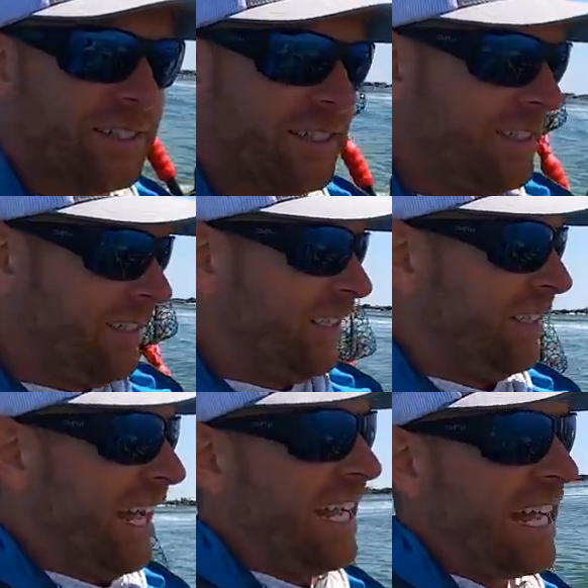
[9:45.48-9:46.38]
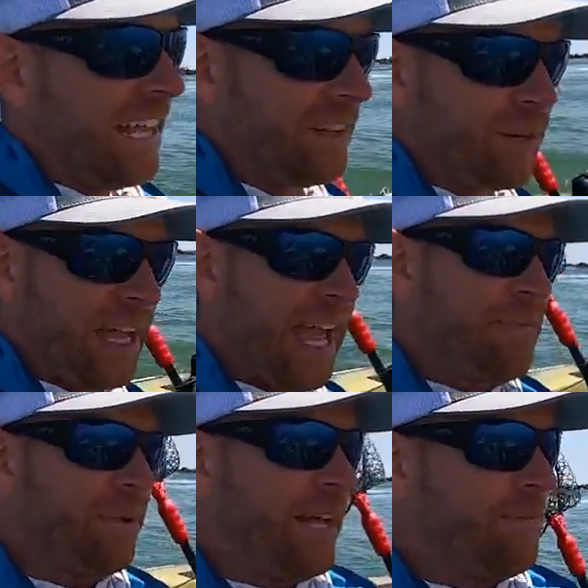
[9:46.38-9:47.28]
now you got a little
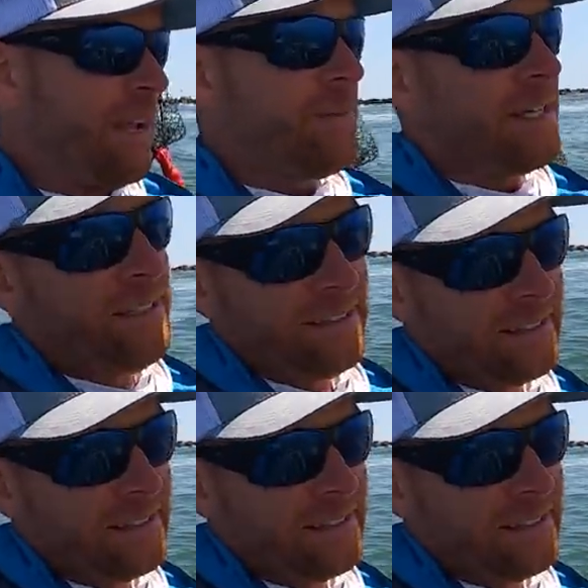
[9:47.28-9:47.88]
game plan, maybe.